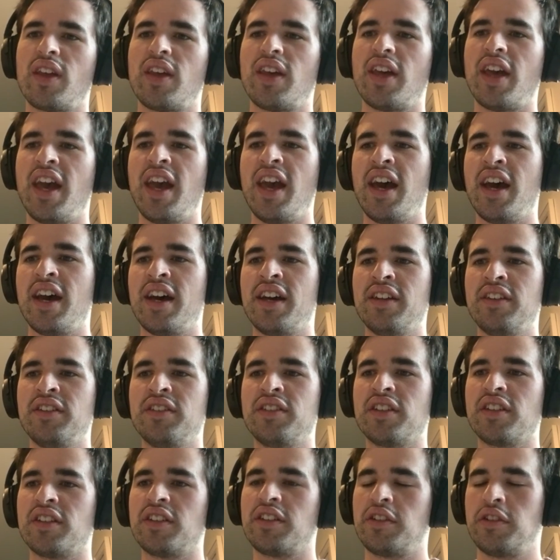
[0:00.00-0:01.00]

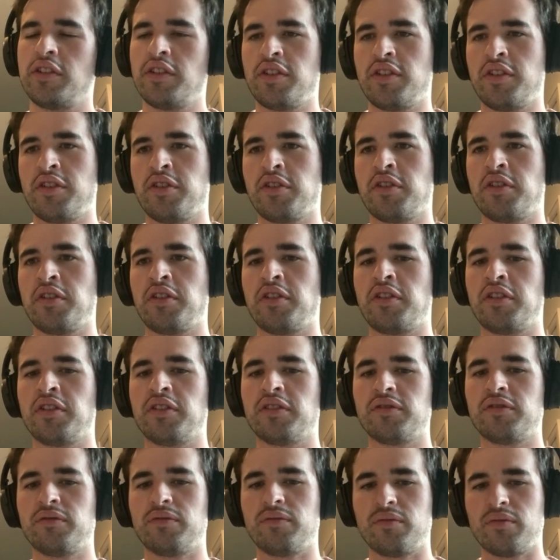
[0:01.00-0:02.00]
And
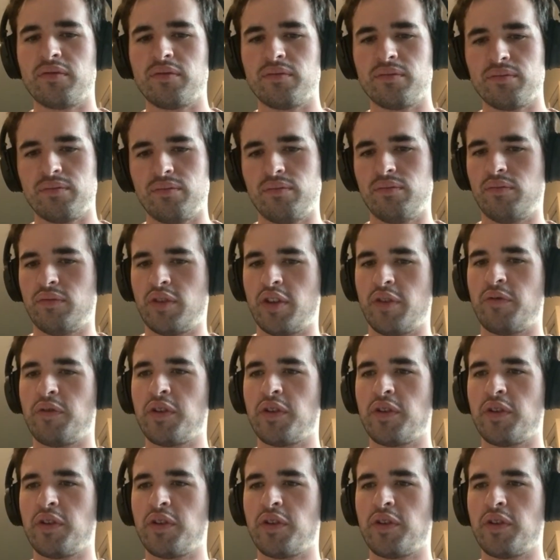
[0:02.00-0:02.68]
the